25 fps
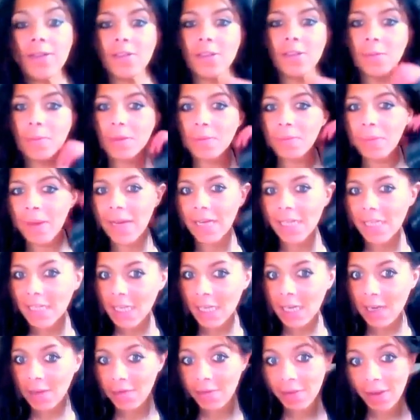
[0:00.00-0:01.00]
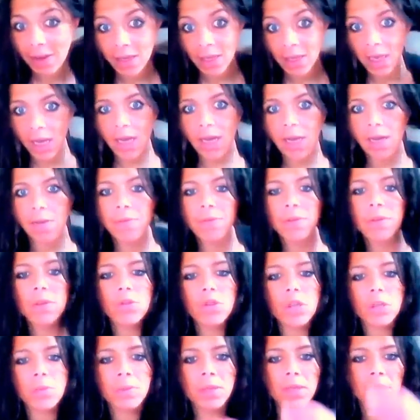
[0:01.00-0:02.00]
From a personal
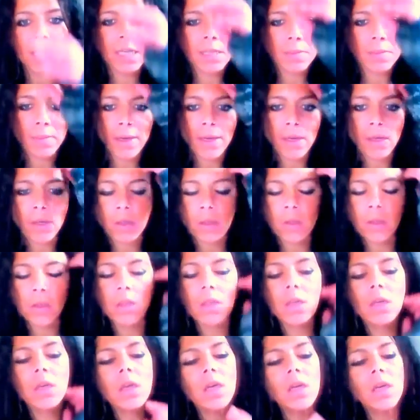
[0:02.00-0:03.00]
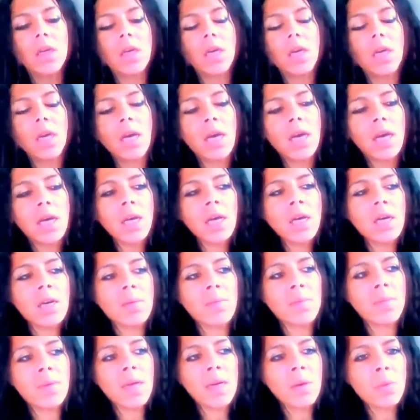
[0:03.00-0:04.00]
perspective, yeah, I feel traumatized by it all.
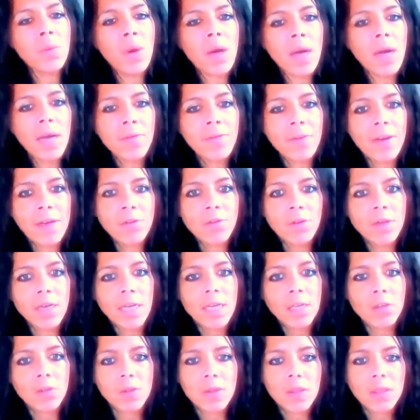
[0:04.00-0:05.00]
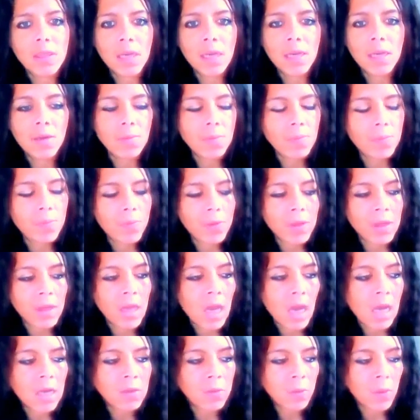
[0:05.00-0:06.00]
What I find really
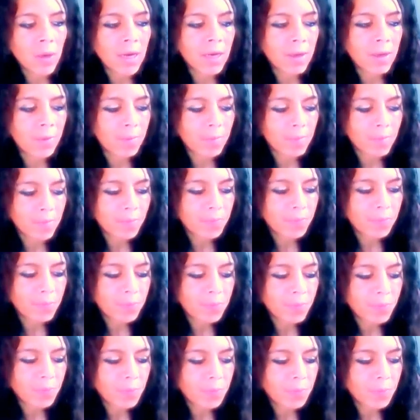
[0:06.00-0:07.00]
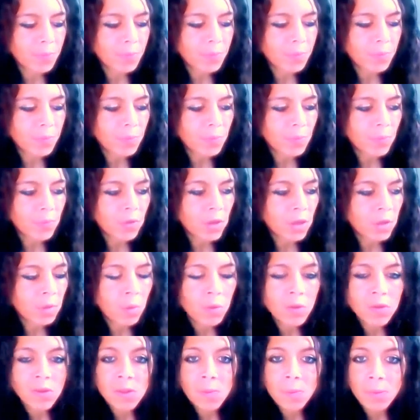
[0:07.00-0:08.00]
interesting as well
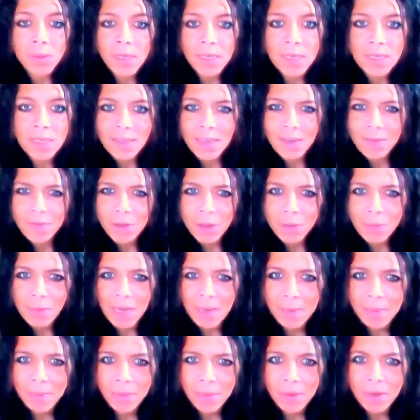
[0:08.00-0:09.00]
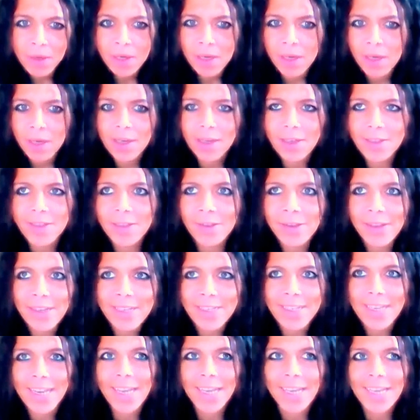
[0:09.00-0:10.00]
was the police left no
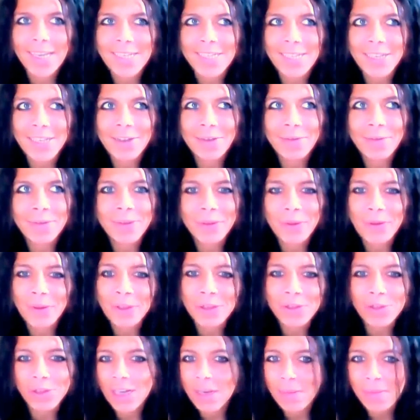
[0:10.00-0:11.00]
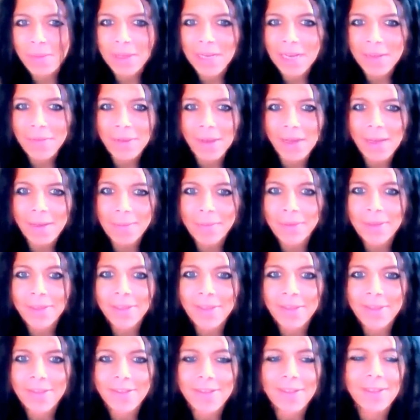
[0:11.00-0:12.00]
paperwork, so it's like as though it was all a
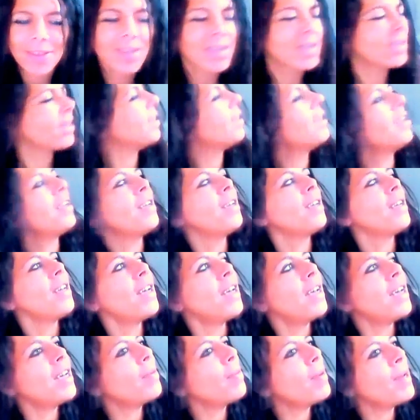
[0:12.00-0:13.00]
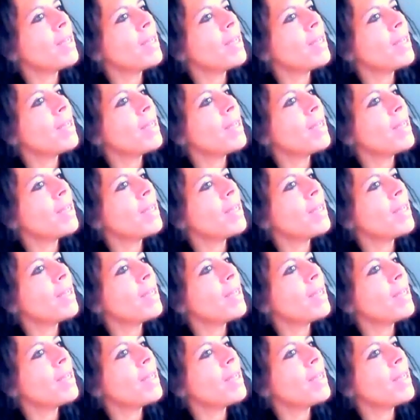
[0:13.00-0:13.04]
dream that never happened.